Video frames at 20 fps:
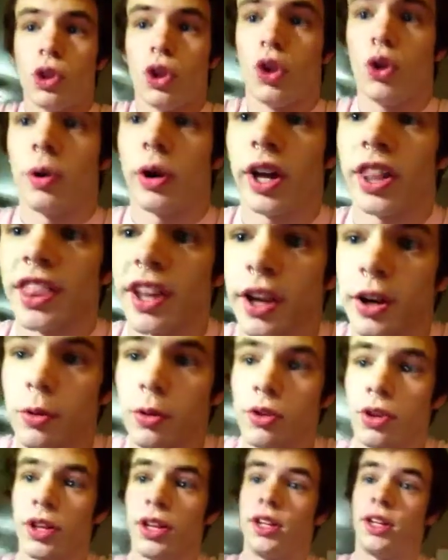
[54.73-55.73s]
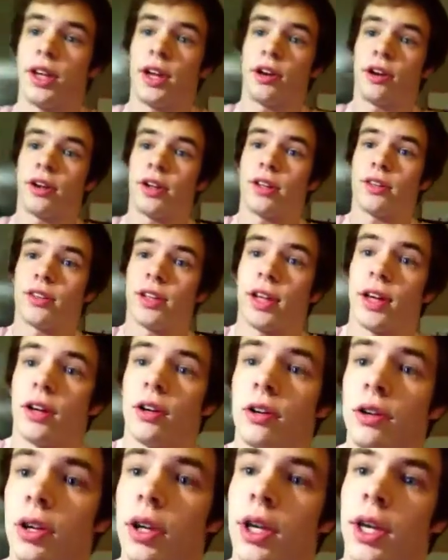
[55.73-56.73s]
who I thought it was hilarious how
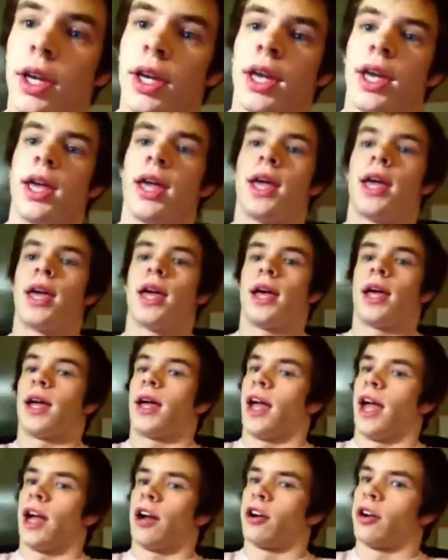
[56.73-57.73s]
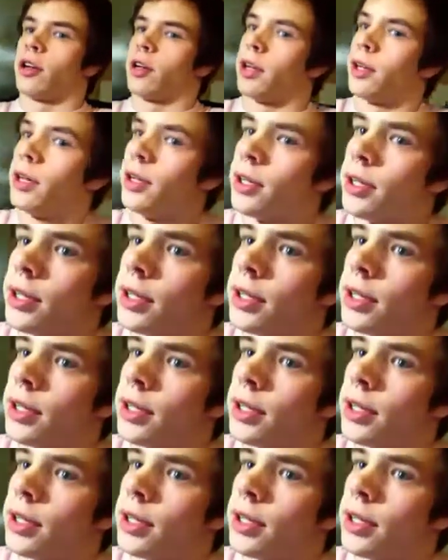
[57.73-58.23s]
Erica